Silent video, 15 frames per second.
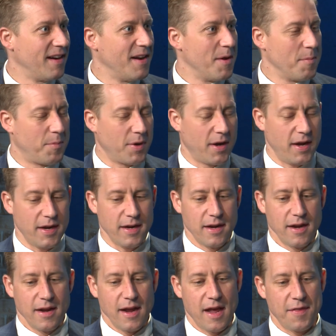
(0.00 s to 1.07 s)
But
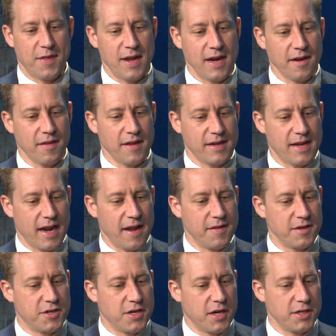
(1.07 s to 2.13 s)
at the end of the day, the
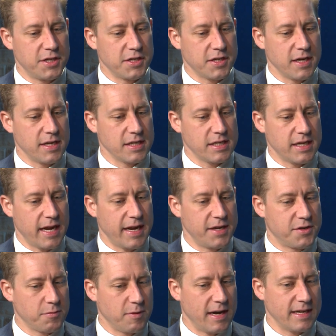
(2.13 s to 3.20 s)
judge is going to say
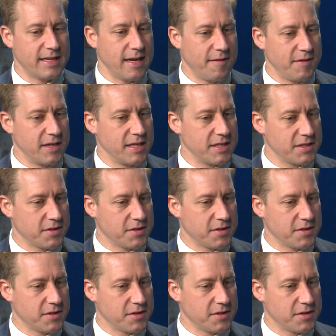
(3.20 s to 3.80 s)
direct evidence,